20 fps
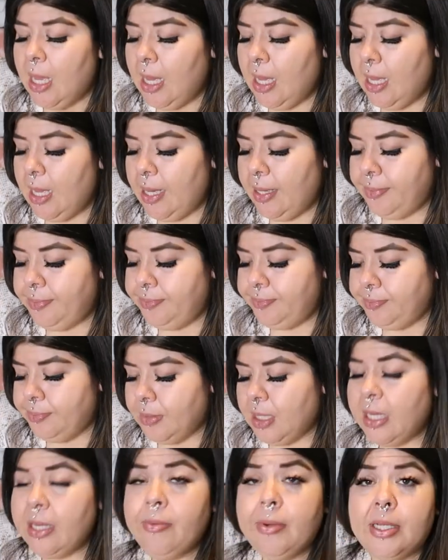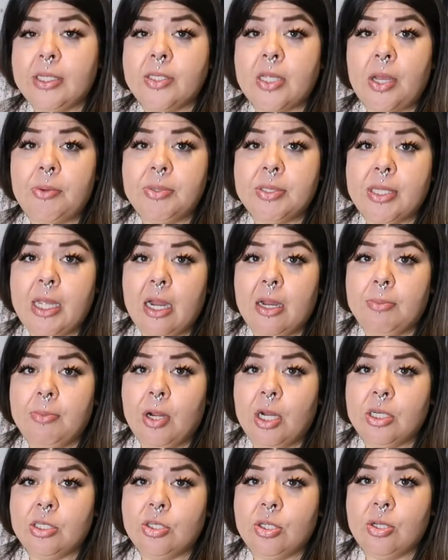Um, anyway, so I was there at
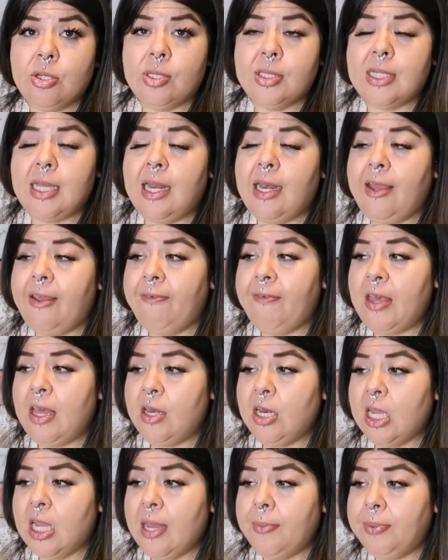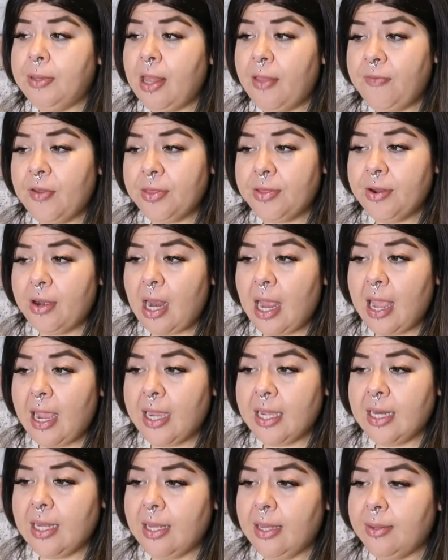Marshalls and I found a couple of other
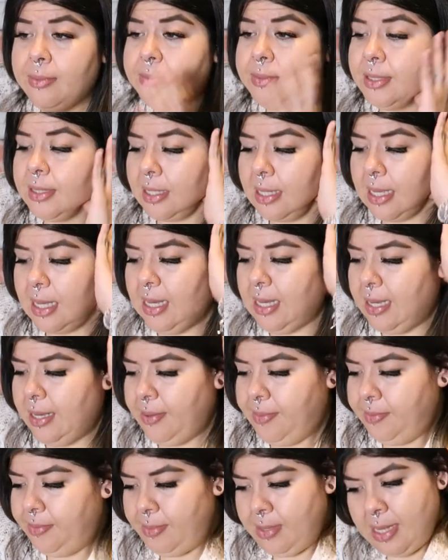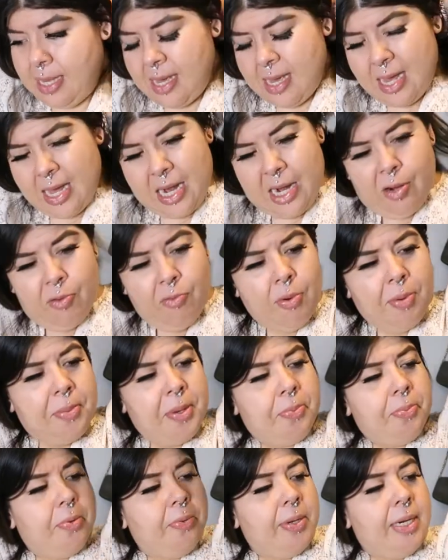items. Um, I don't
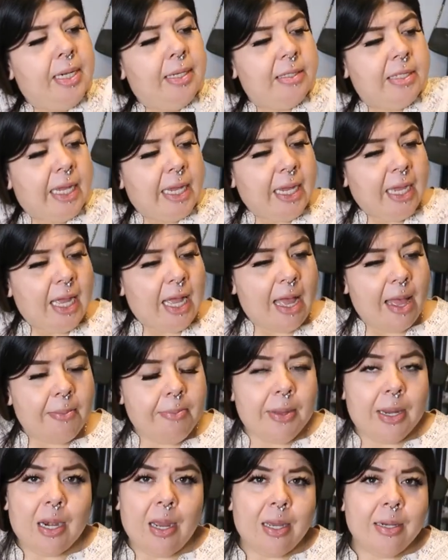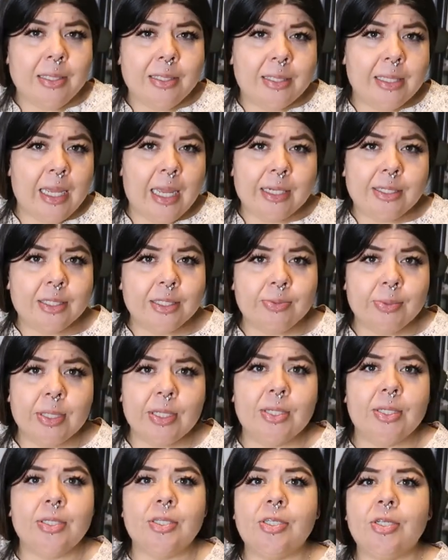remember what else I got, but honestly, I just
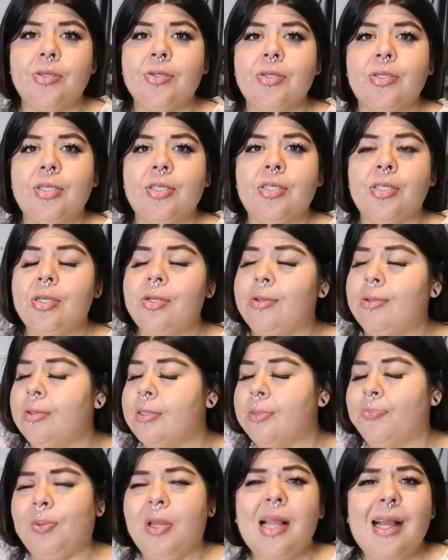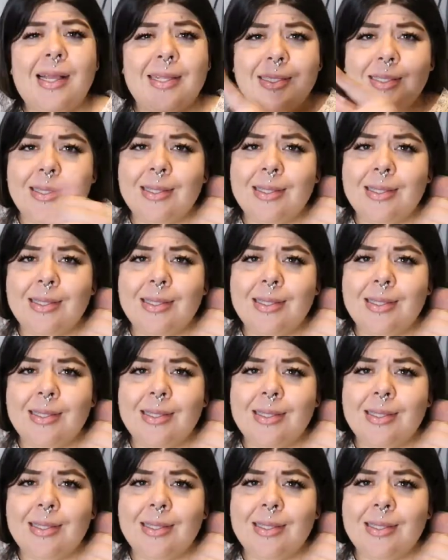wanted to show you the shoes. Plus,